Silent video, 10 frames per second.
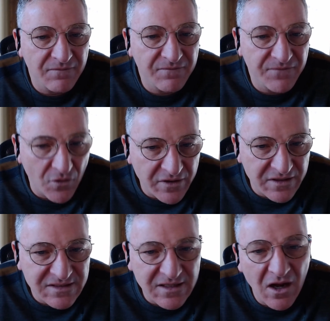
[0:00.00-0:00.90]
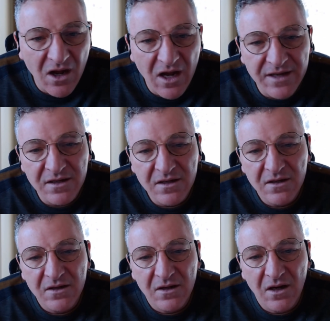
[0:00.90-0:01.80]
uh, focused on
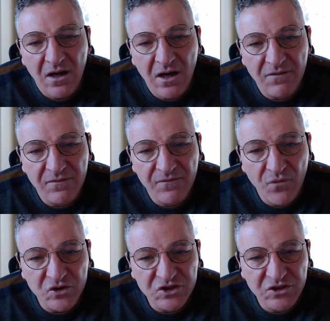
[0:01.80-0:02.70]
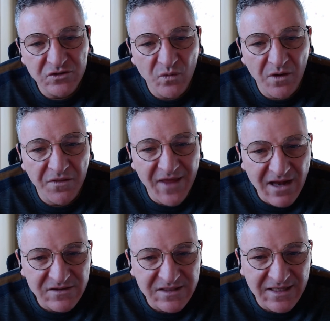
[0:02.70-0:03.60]
uh, Fortune
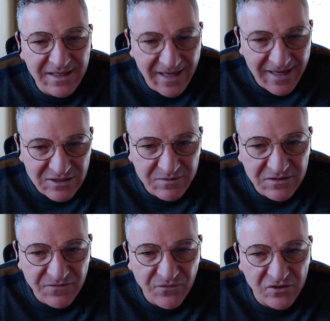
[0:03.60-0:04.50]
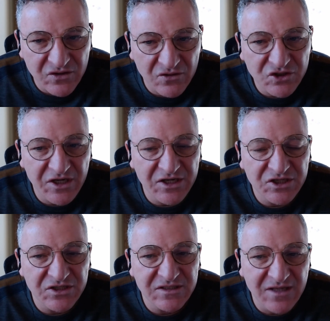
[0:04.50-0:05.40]
1000 engagements for
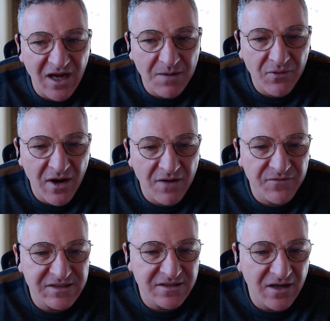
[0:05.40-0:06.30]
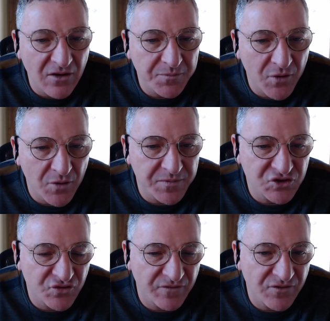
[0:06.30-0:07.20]
associations, nonprofits, and other
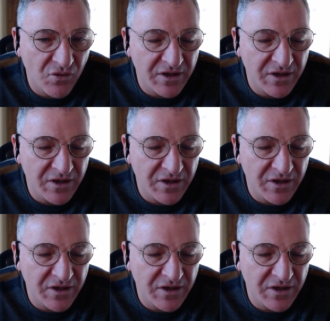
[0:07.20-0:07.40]
purpose driven